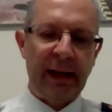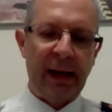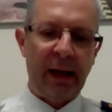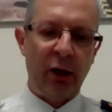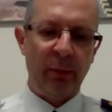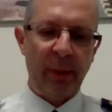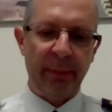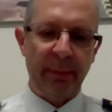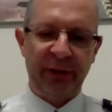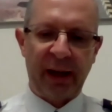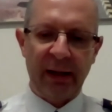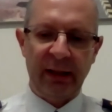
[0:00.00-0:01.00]
And I remember
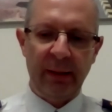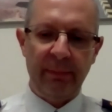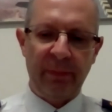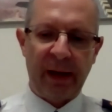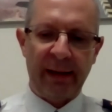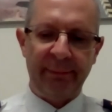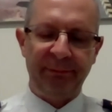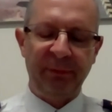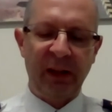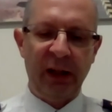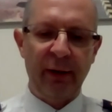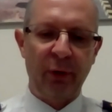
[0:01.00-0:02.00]
saying to him that,
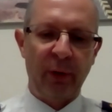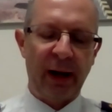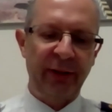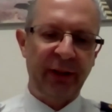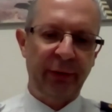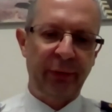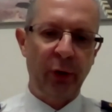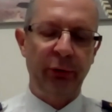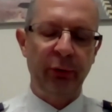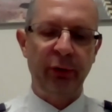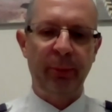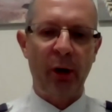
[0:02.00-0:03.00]
for us as first
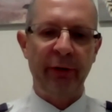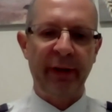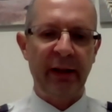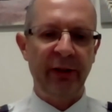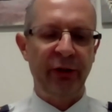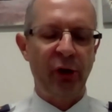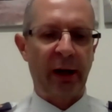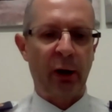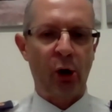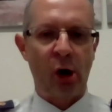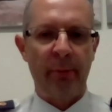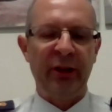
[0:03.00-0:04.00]
responders, that is not
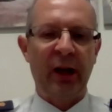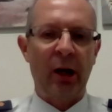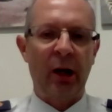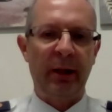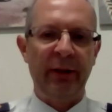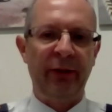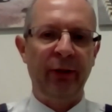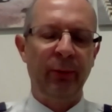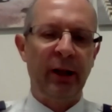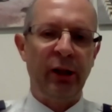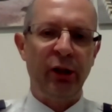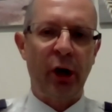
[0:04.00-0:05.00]
uncommon to go to places
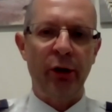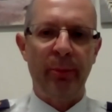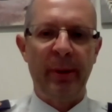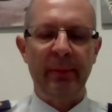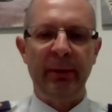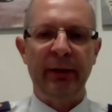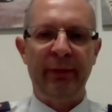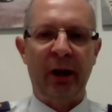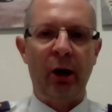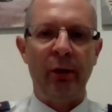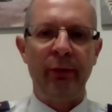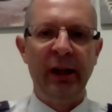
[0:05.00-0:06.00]
where the people
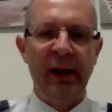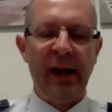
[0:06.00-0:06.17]
involved.